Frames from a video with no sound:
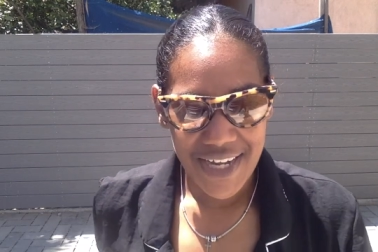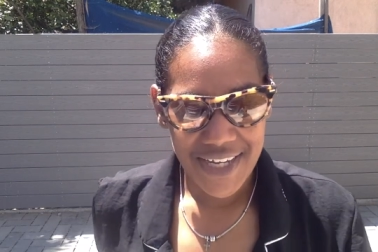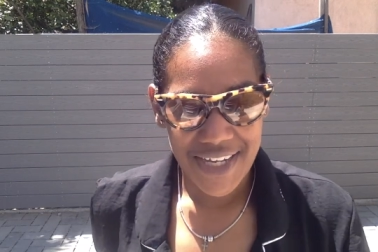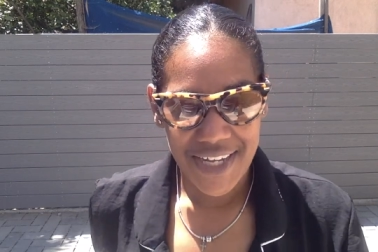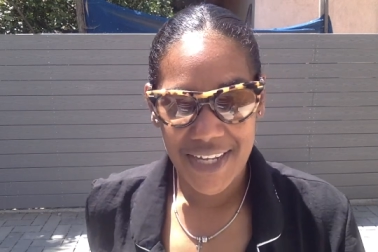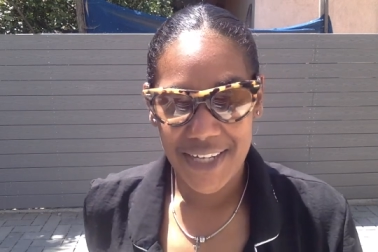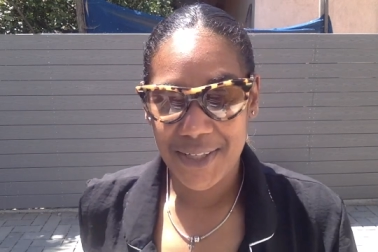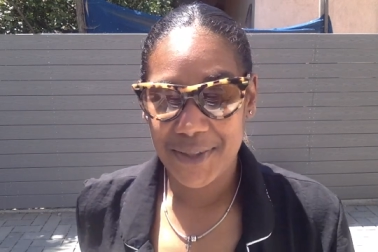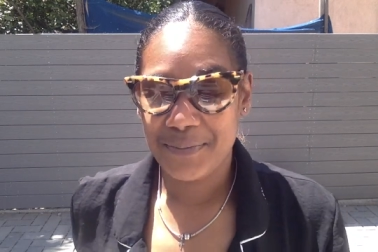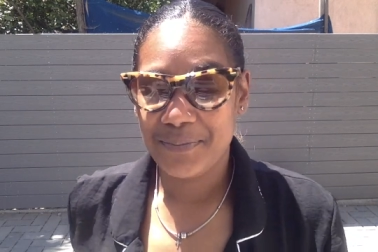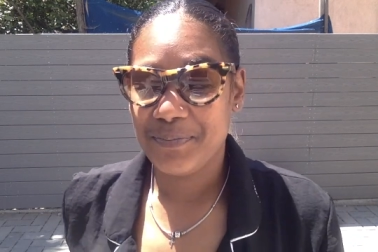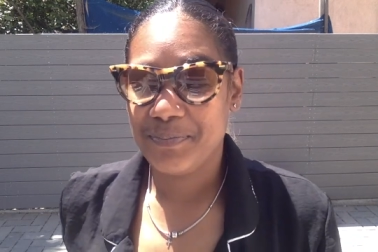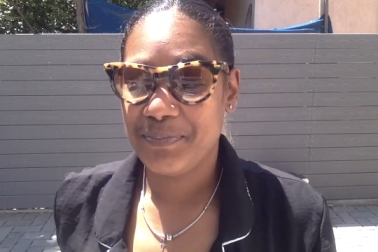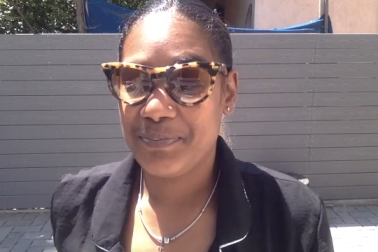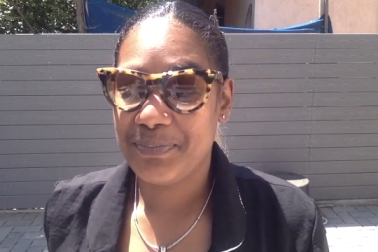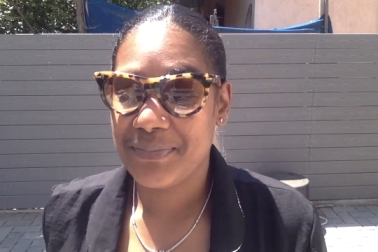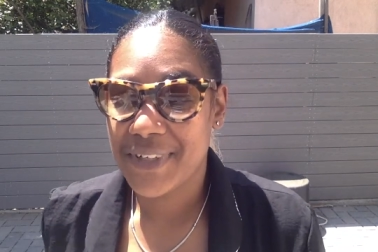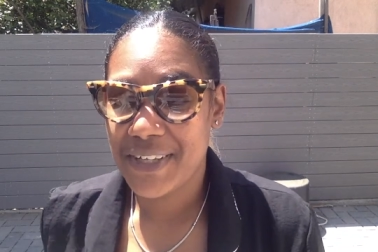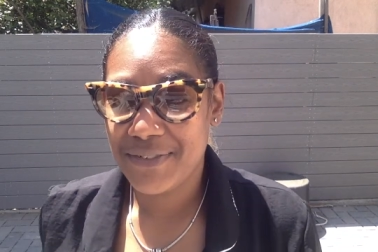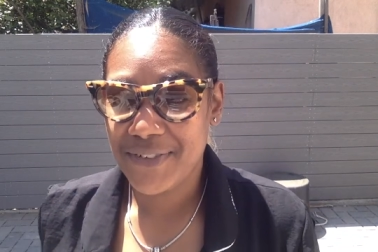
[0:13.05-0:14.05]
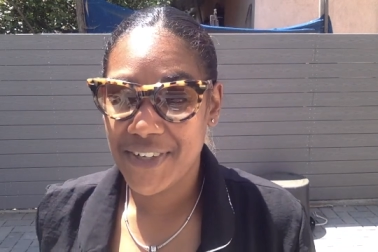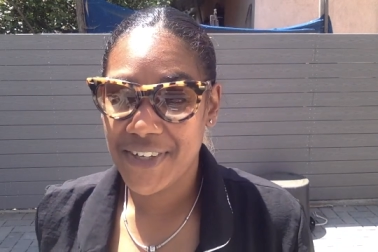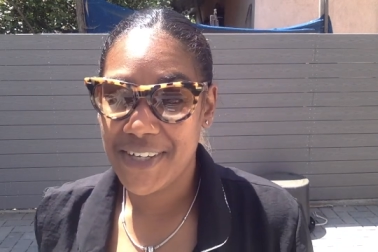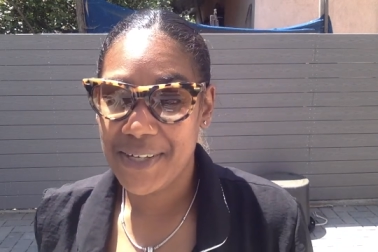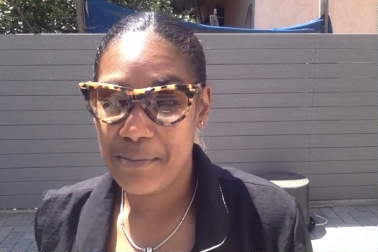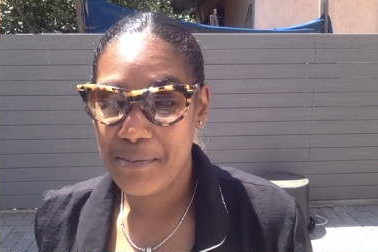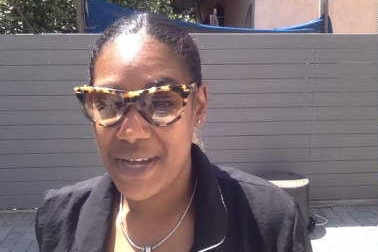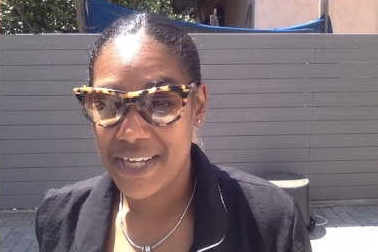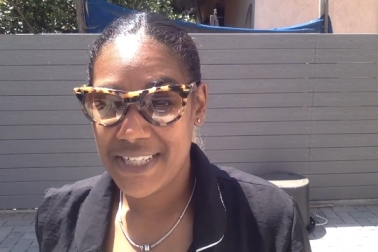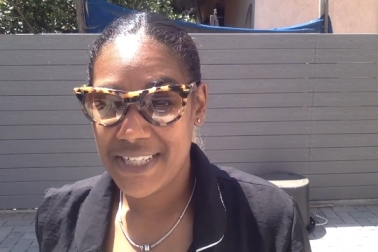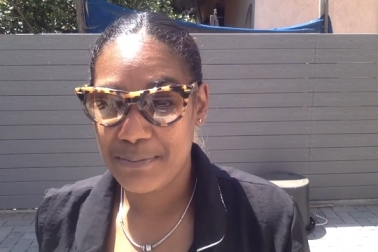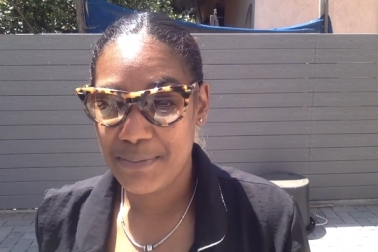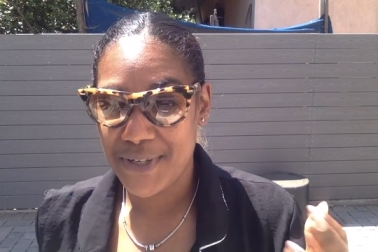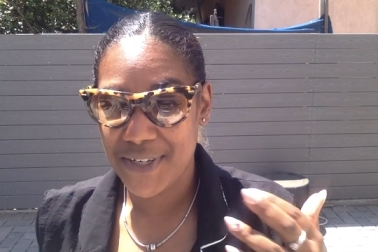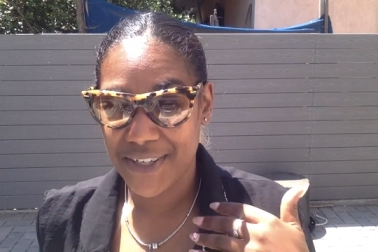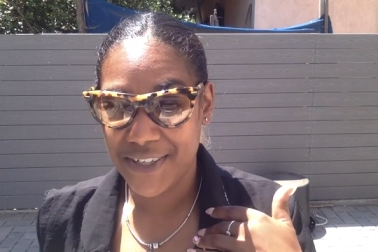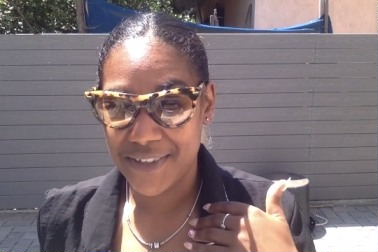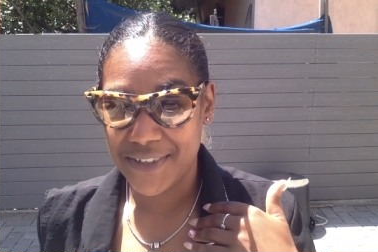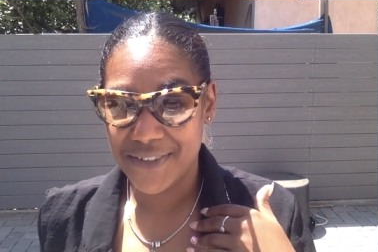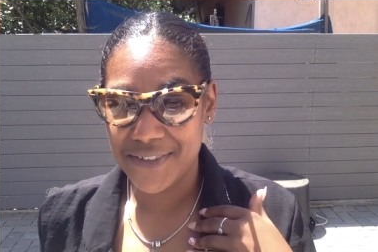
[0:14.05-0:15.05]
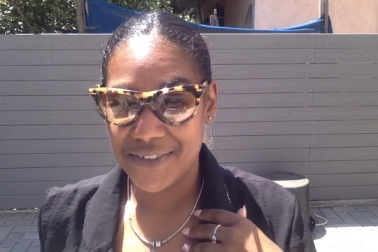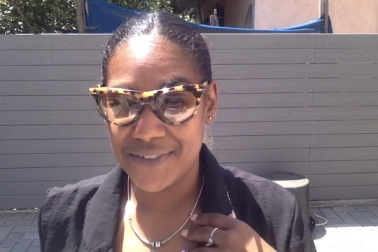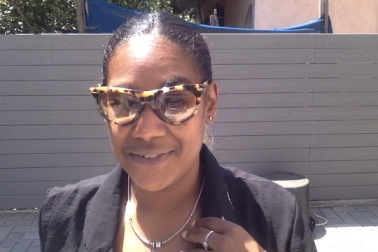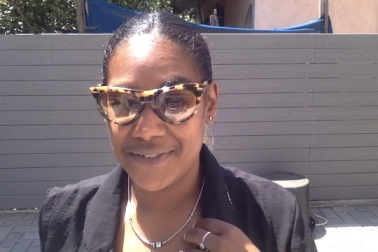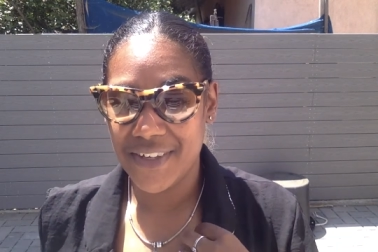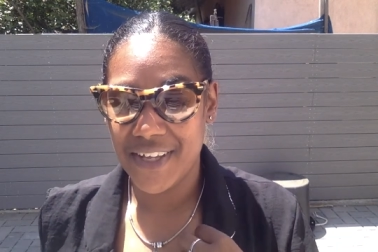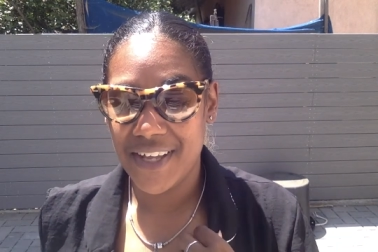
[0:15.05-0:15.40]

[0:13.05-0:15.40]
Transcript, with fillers: Um, if you're in my spirit of,